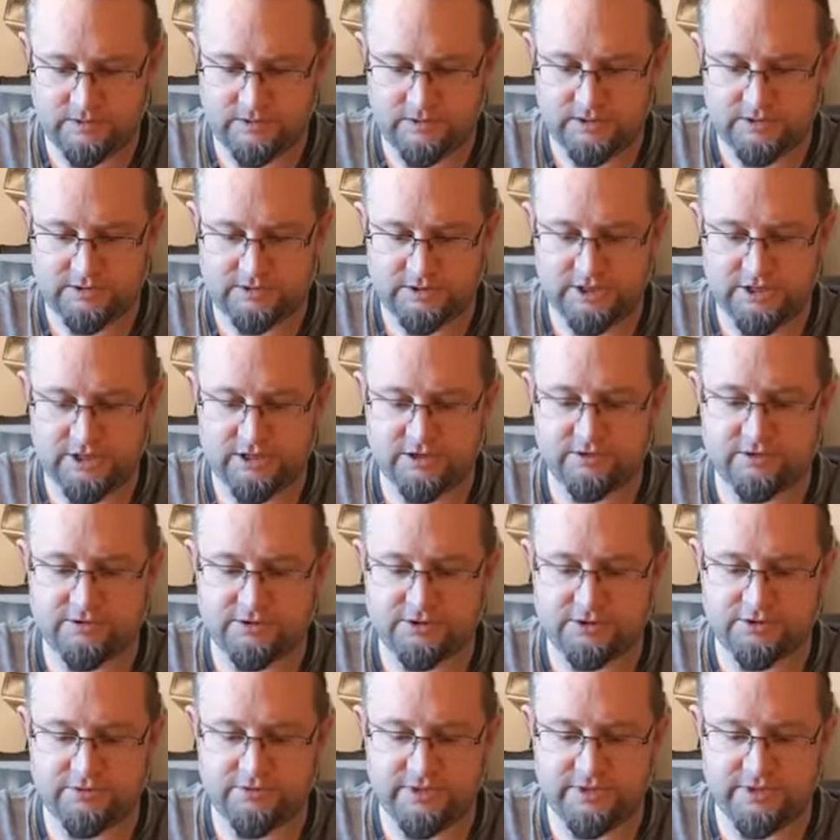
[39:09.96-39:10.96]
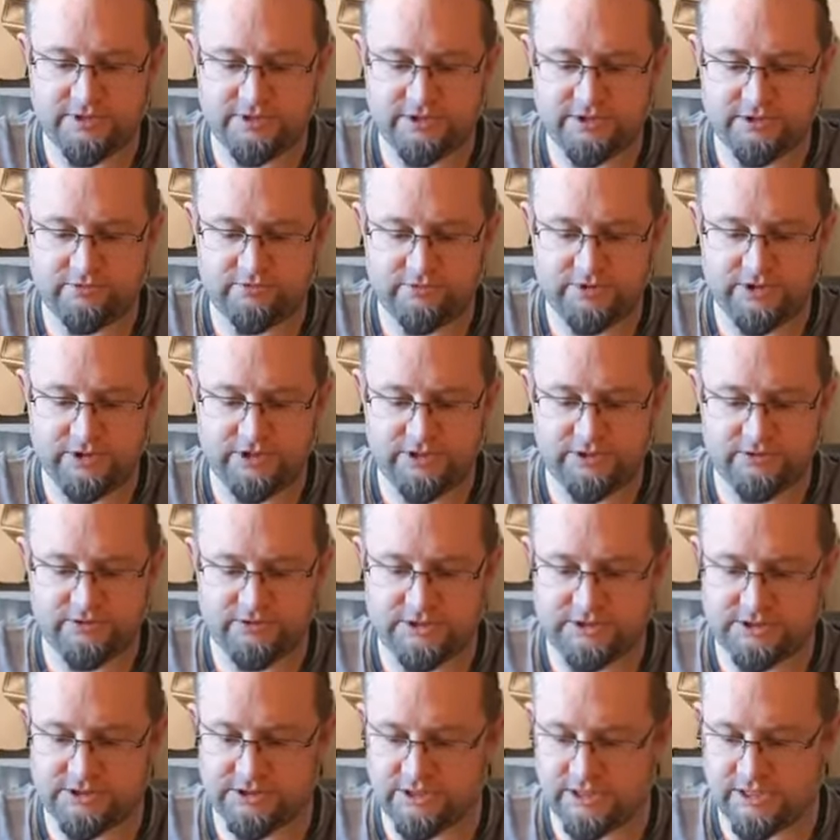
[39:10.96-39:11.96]
So you can also reuse
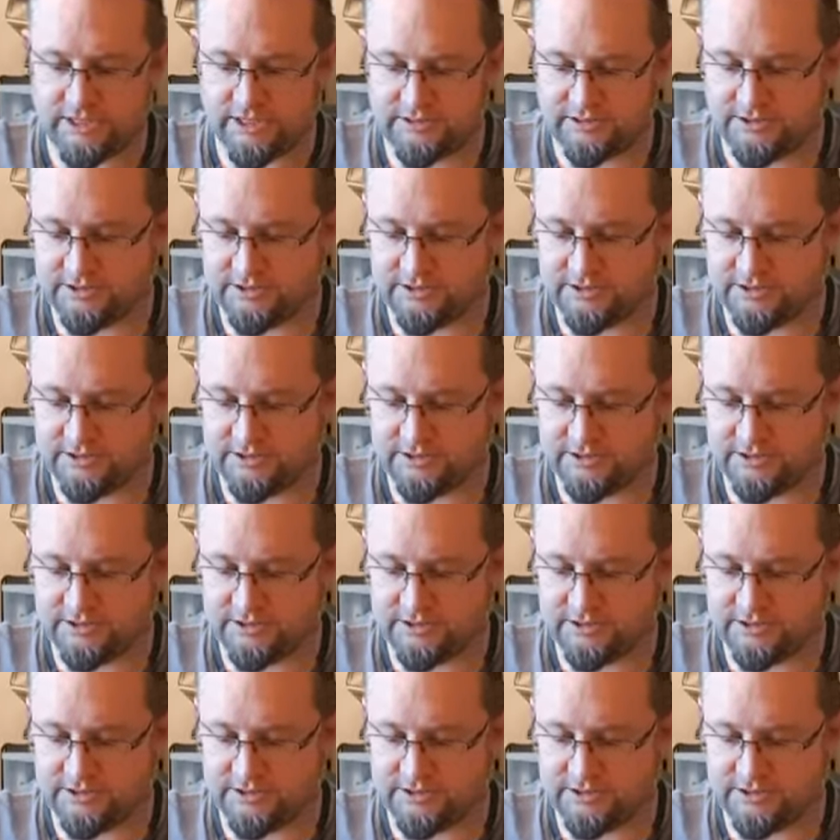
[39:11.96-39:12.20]
this again.